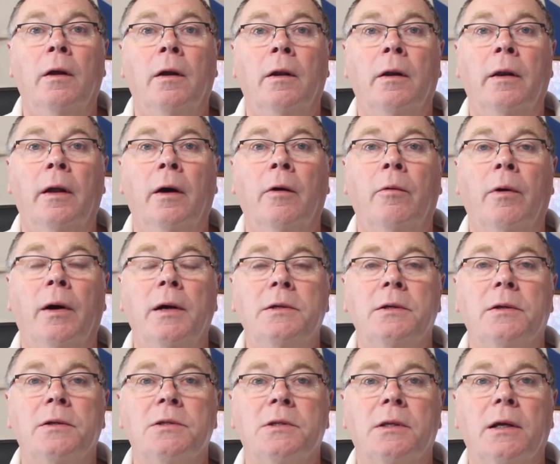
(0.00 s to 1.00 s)
Now, right
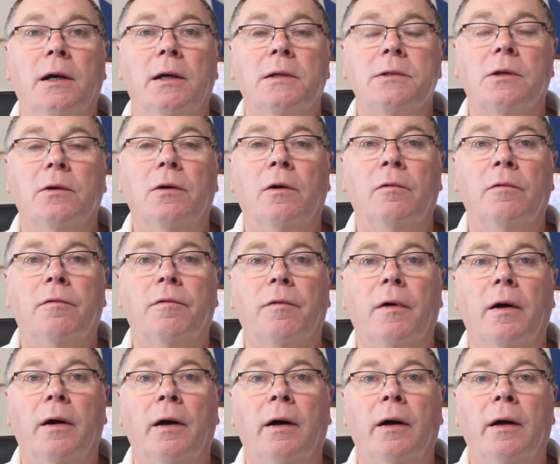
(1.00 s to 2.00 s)
at the start of
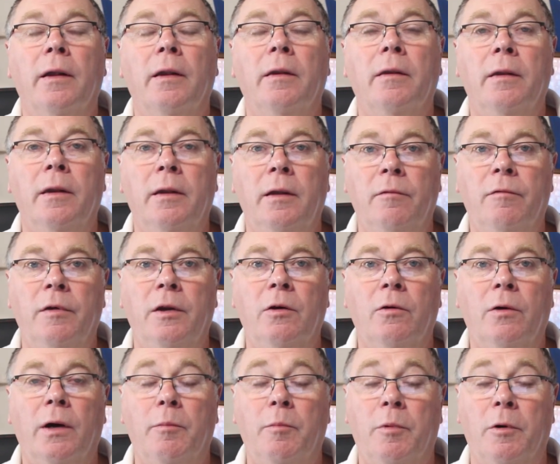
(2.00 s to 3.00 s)
the
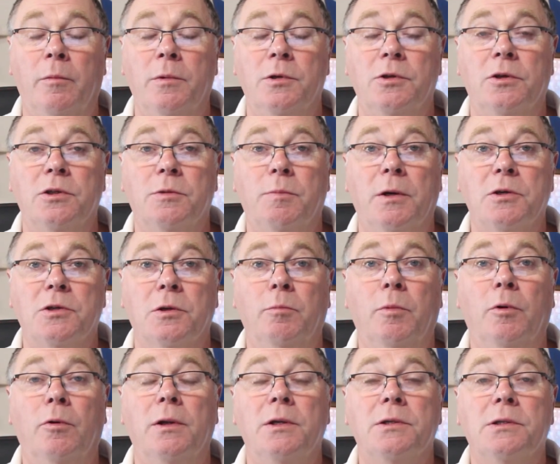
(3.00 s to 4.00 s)
video, I promised you a special
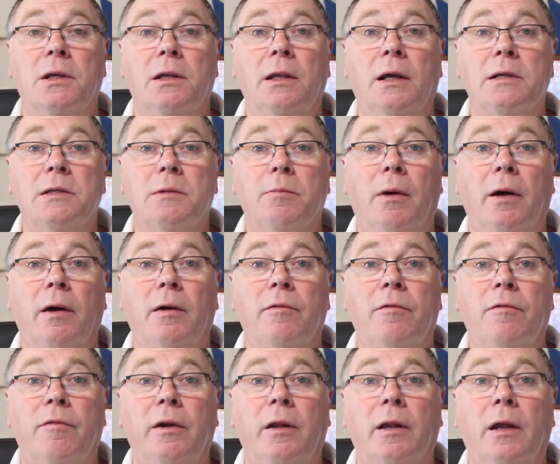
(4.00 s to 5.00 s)
bonus, and that's my
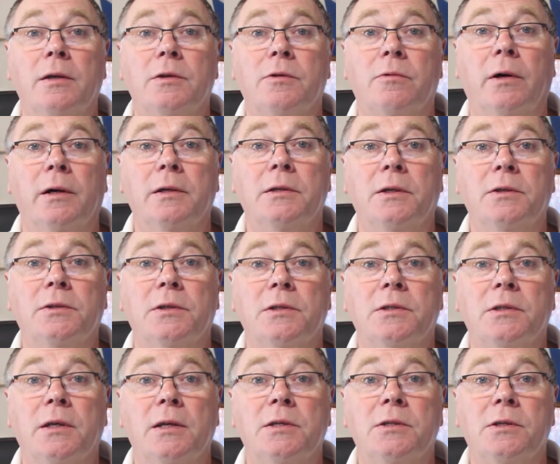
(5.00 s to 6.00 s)
Freelance Writing
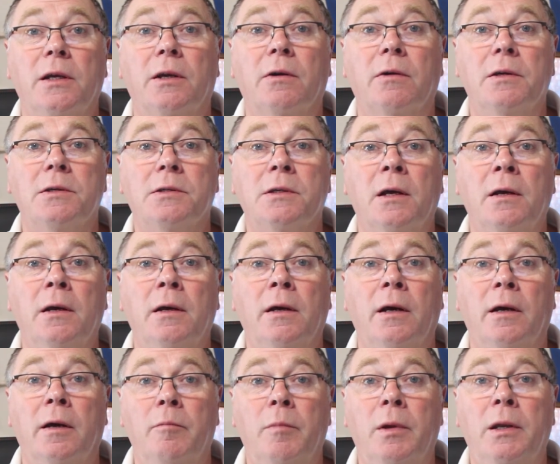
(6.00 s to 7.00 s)
Success Secrets
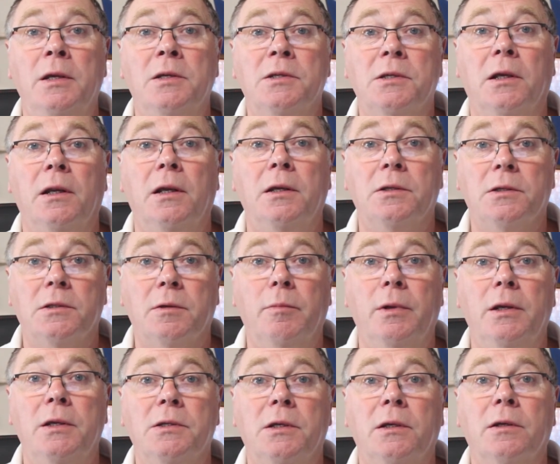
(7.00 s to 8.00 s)
mini-series. It's a
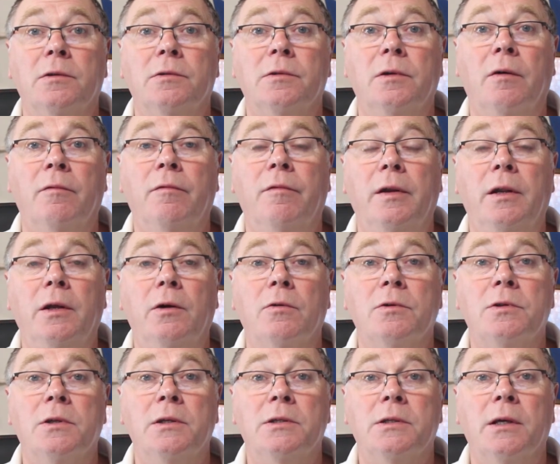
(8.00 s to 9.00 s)
mini-series of
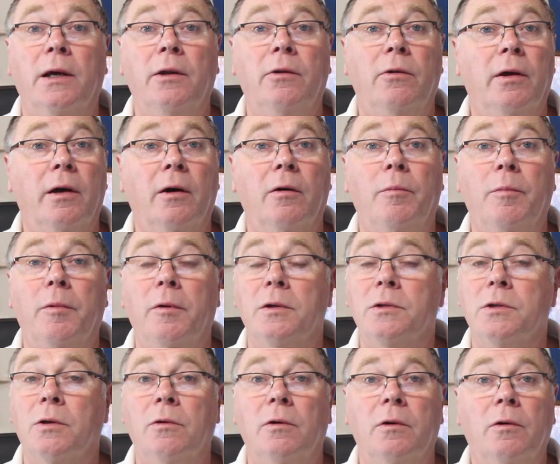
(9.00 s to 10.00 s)
videos designed to help you.
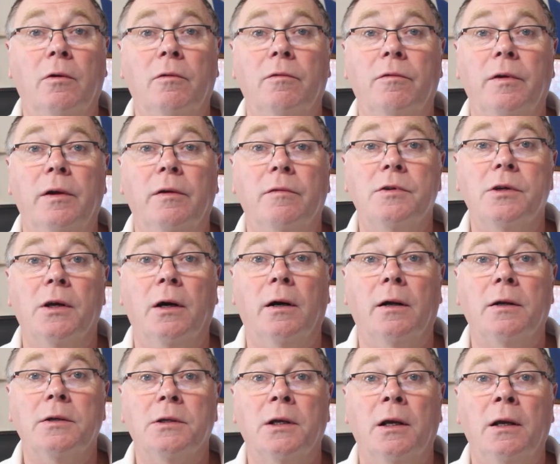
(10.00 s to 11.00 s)
It's all free of
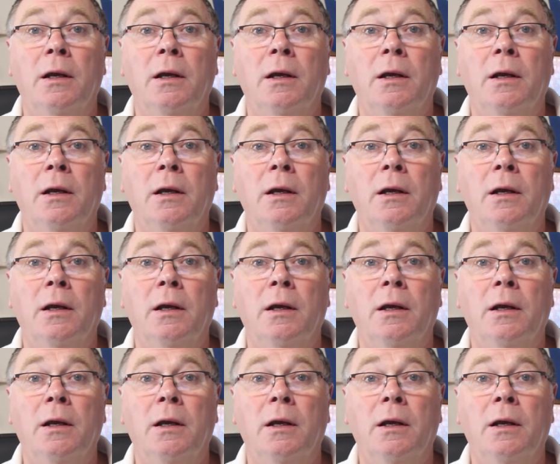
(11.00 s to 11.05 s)
charge.